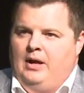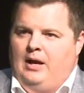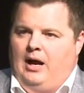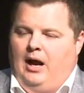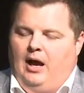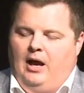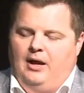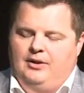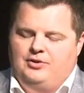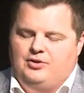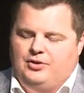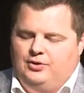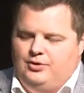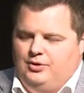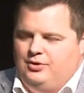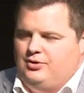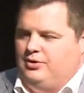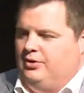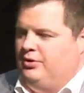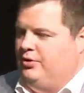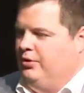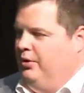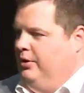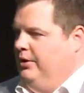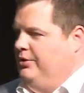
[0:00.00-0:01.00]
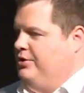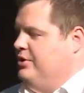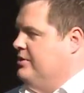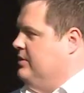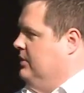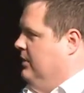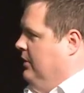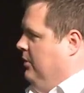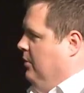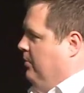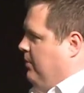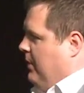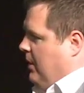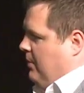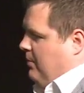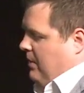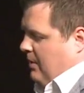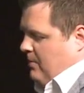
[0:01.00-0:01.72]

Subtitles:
I'll introduce you to her in just a little bit,